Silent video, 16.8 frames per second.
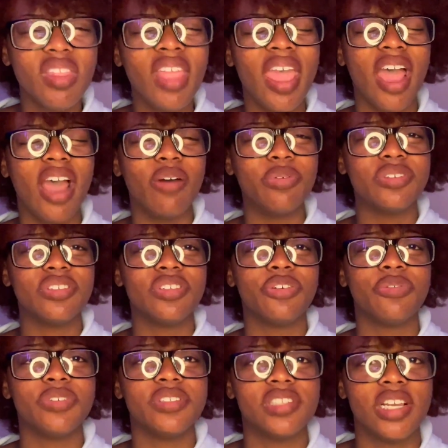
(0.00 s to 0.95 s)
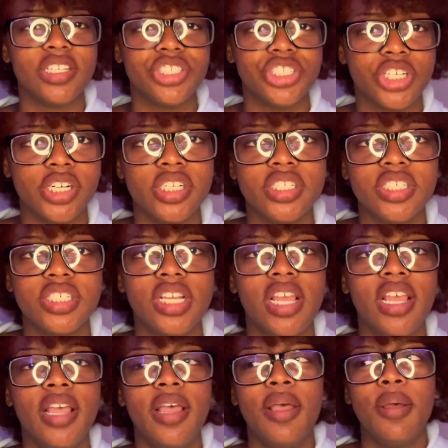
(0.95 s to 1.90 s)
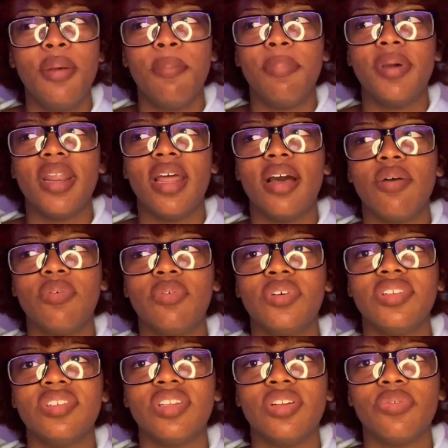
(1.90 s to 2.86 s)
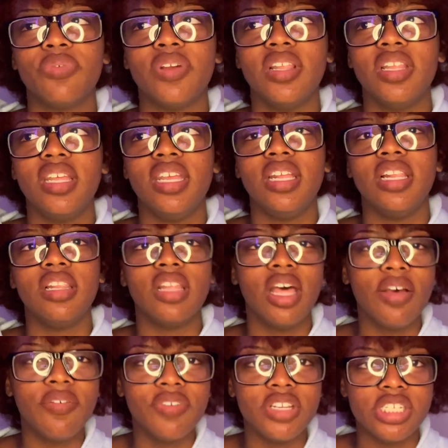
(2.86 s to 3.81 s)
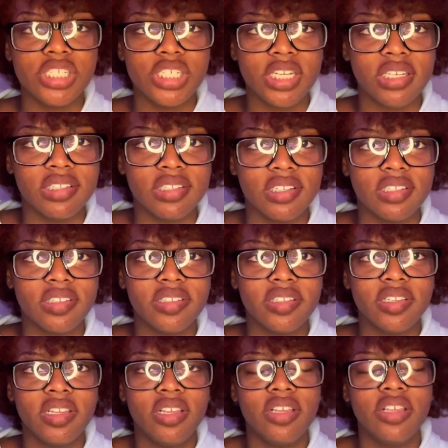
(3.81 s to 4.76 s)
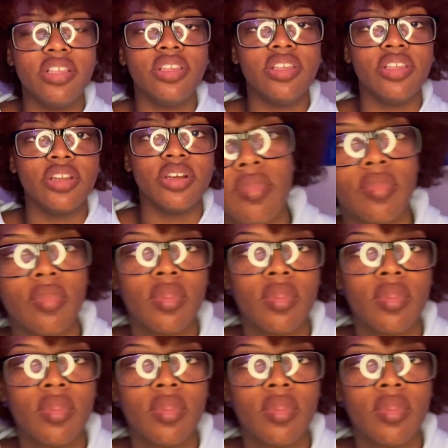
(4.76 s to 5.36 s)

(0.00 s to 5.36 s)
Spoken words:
I was always at church, but I wasn't really loving Jesus, you know.